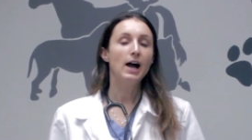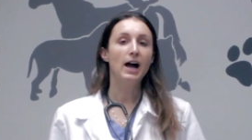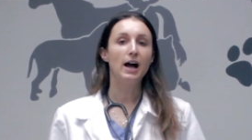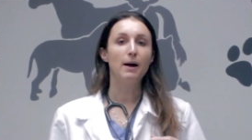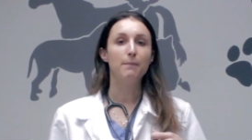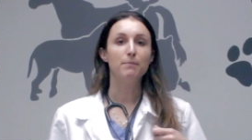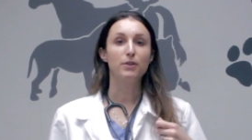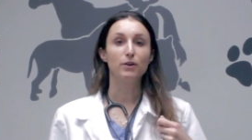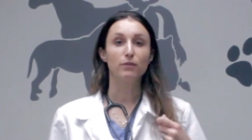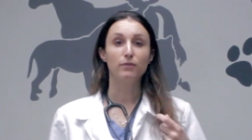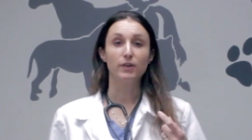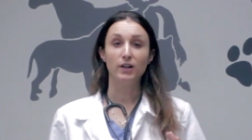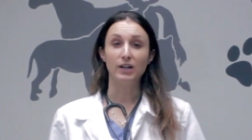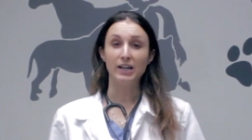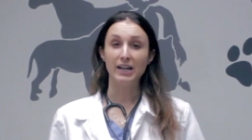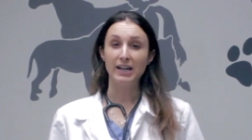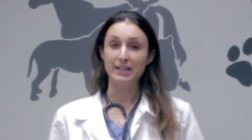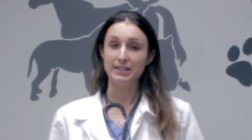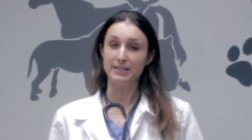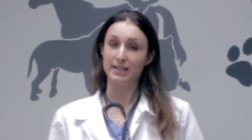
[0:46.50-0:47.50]
Um, they're
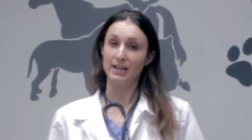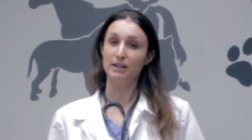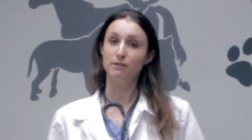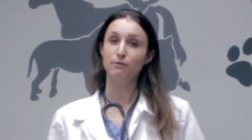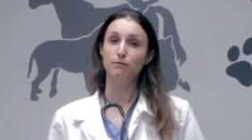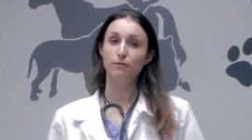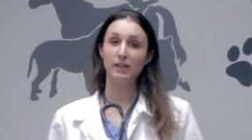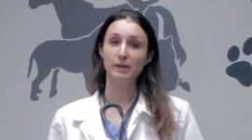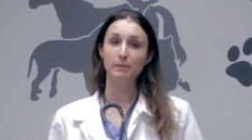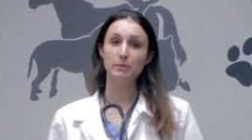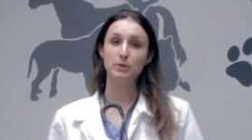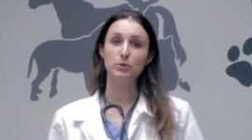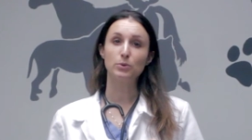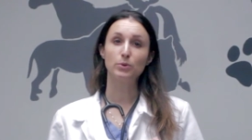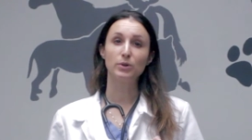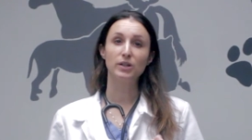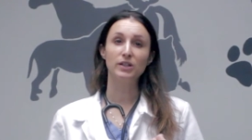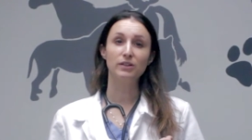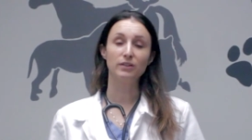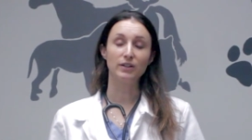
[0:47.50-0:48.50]
very
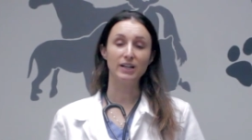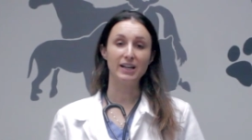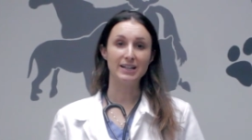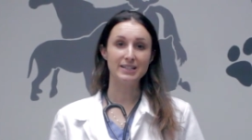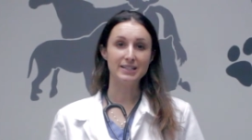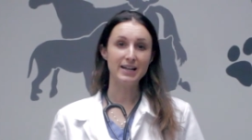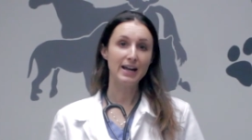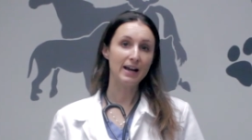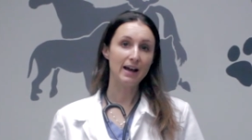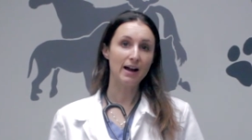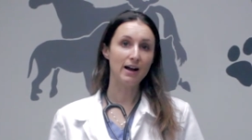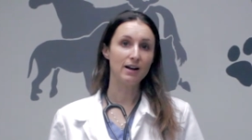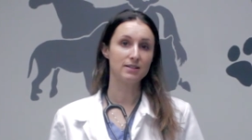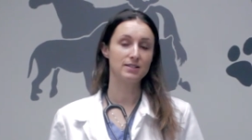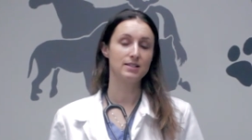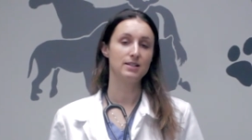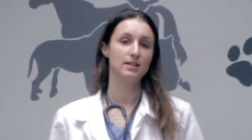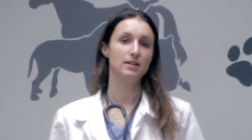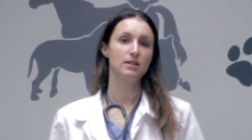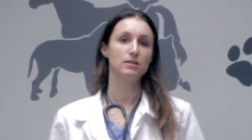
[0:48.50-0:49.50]
anti-inflammatory, they're
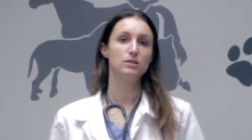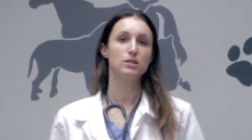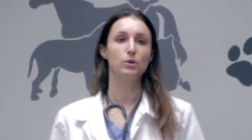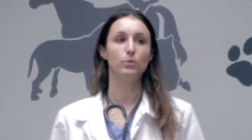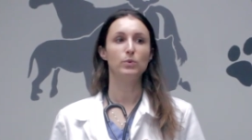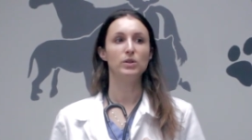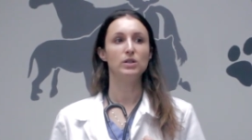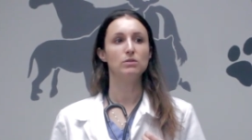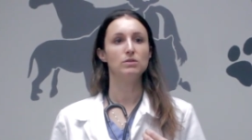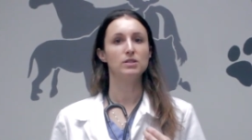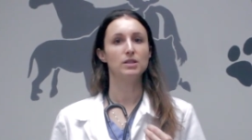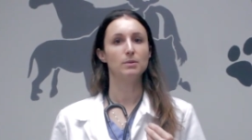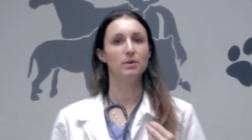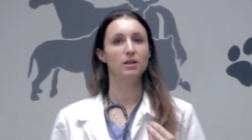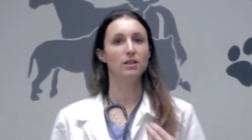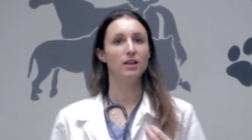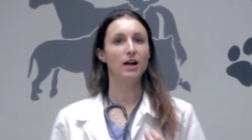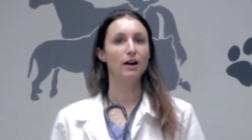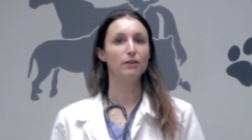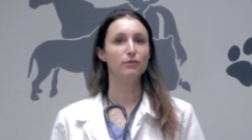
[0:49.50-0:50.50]
antioxidant, so we use them
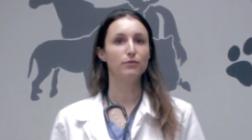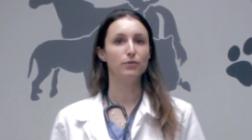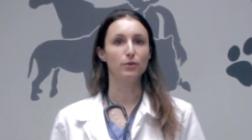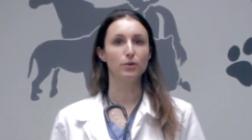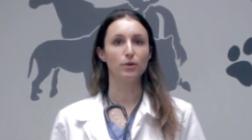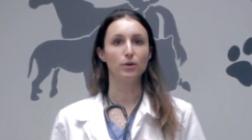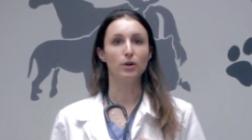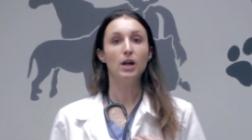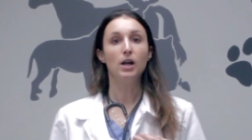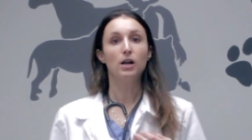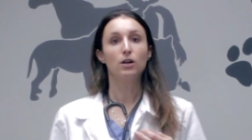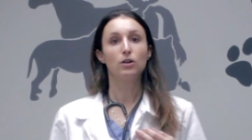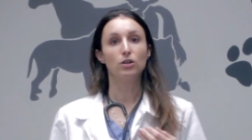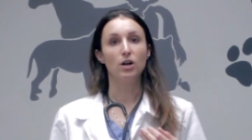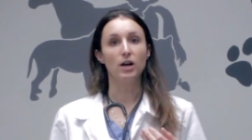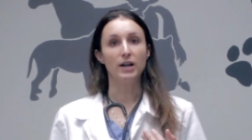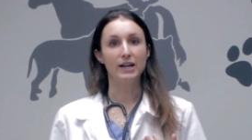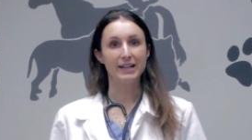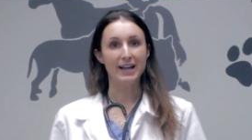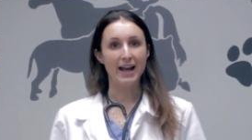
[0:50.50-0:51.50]
a lot for
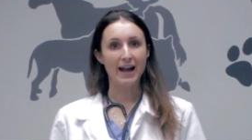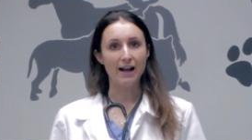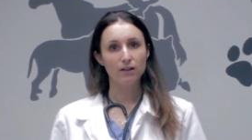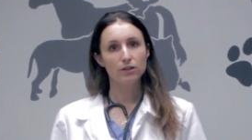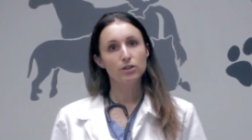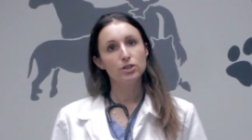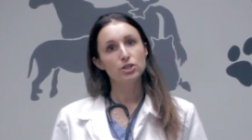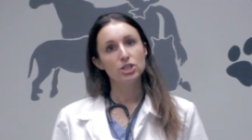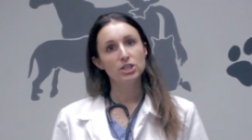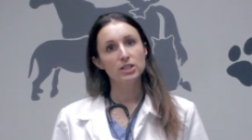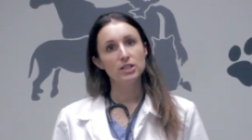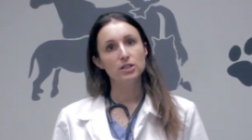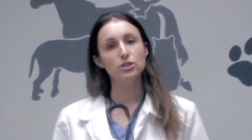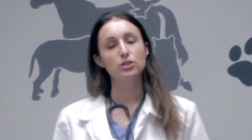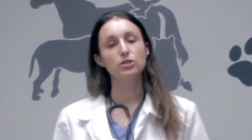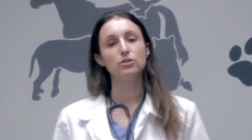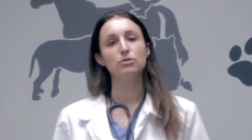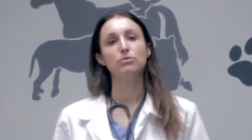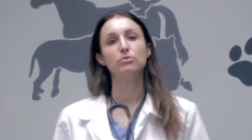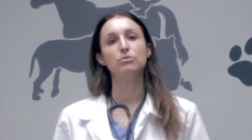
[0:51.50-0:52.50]
chronic allergy
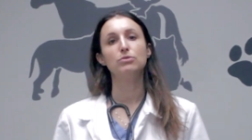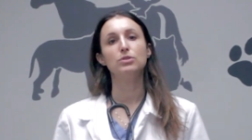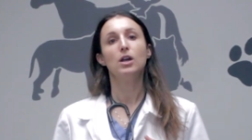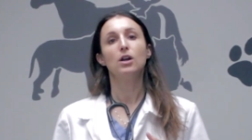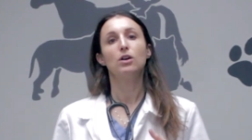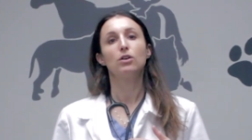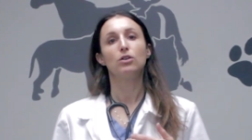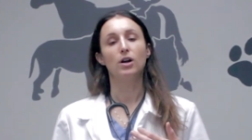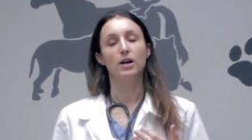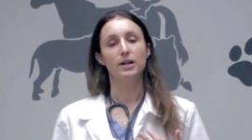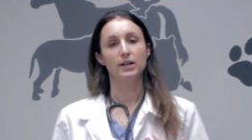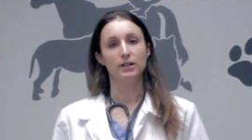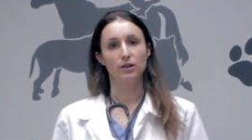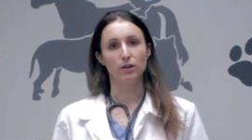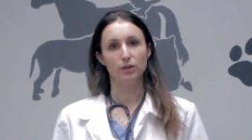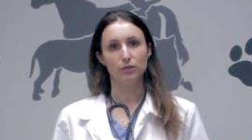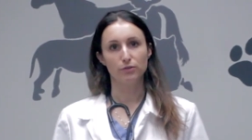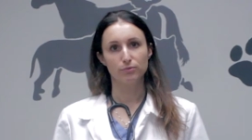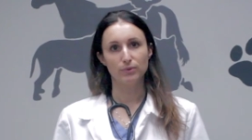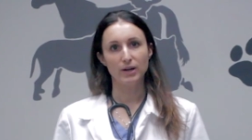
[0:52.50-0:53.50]
issues, chronic
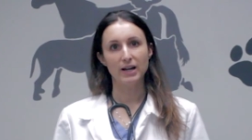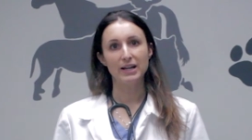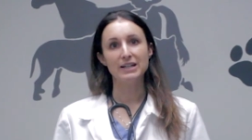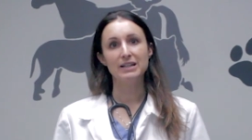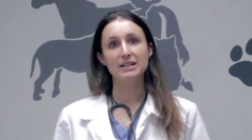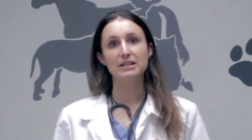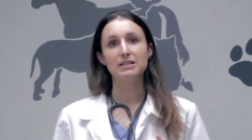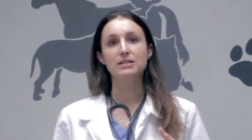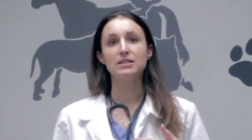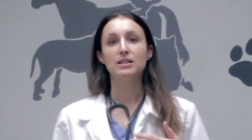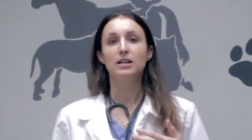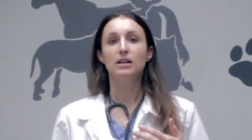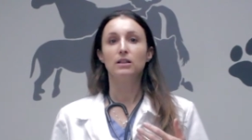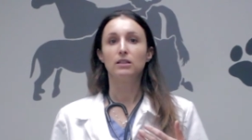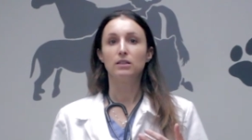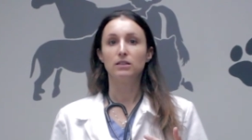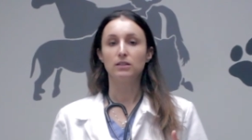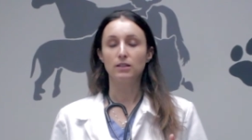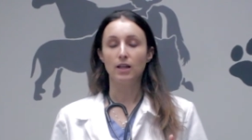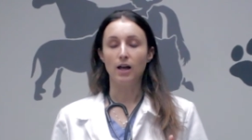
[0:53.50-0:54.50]
arthritis,
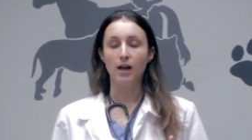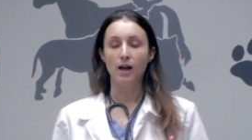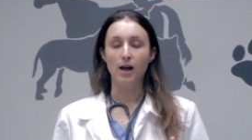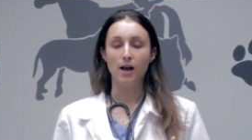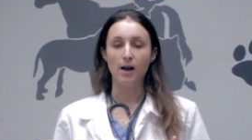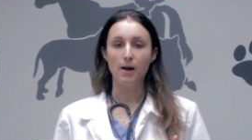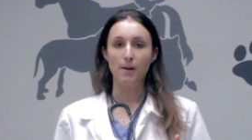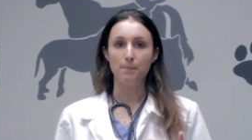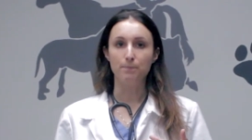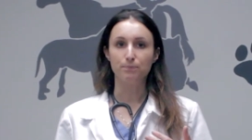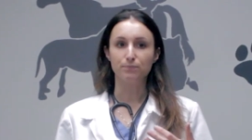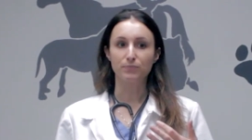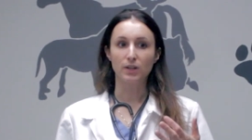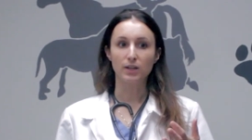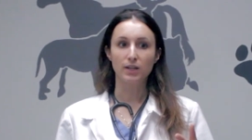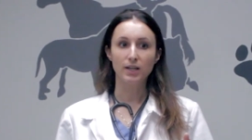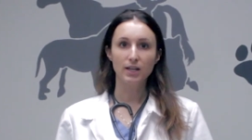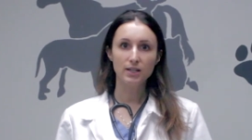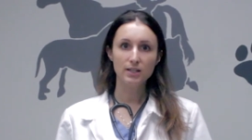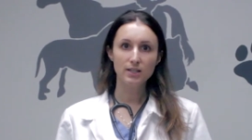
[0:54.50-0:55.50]
um,
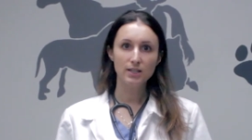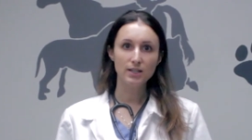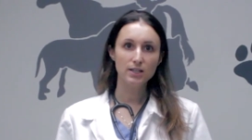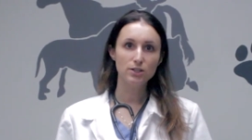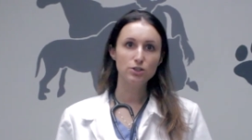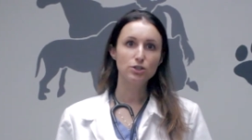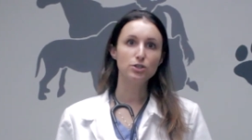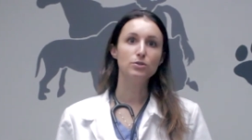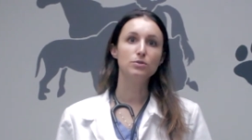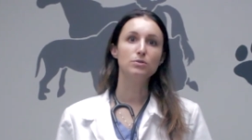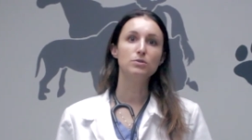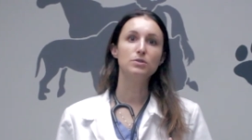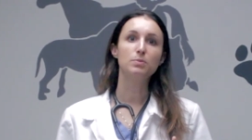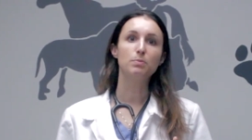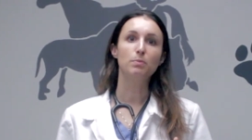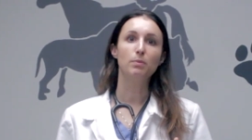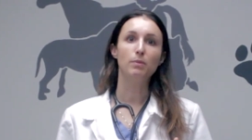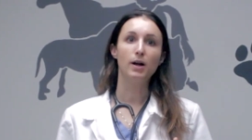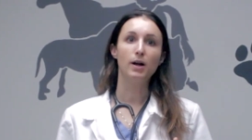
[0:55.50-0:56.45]
kidney issues,